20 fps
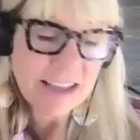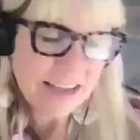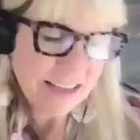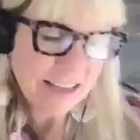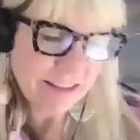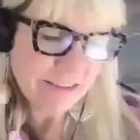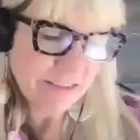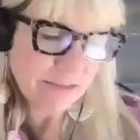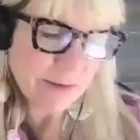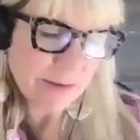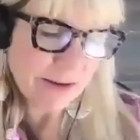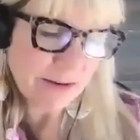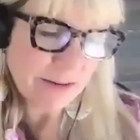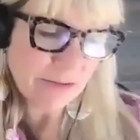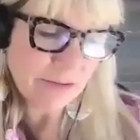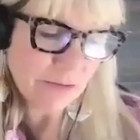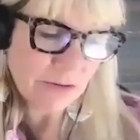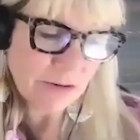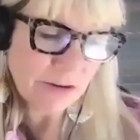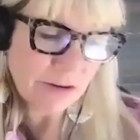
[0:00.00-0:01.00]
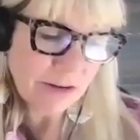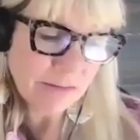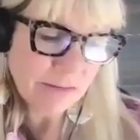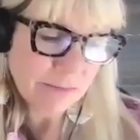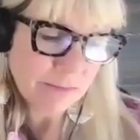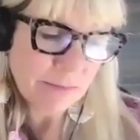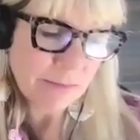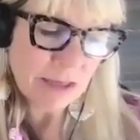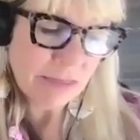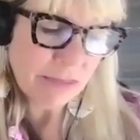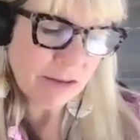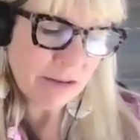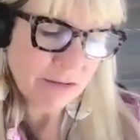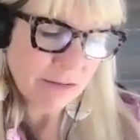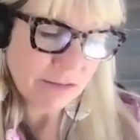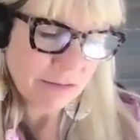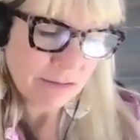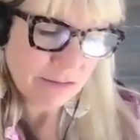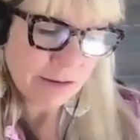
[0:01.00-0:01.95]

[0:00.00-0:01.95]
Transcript: I love the Montessori method.